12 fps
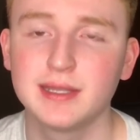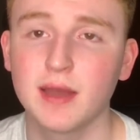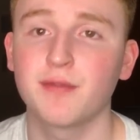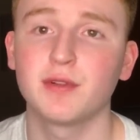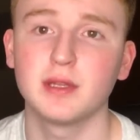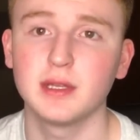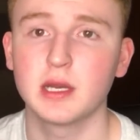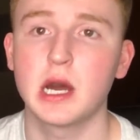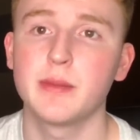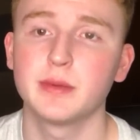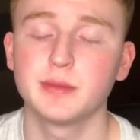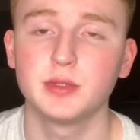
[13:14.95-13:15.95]
Definitely
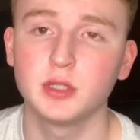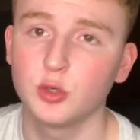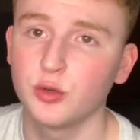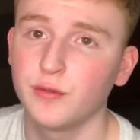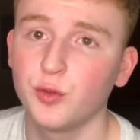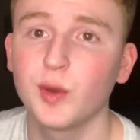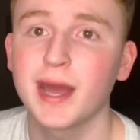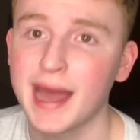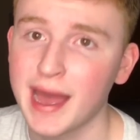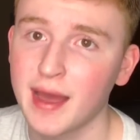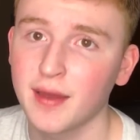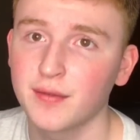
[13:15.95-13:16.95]
comment below if you
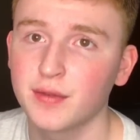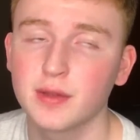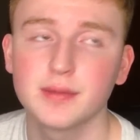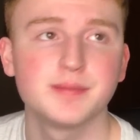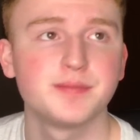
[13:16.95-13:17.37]
have.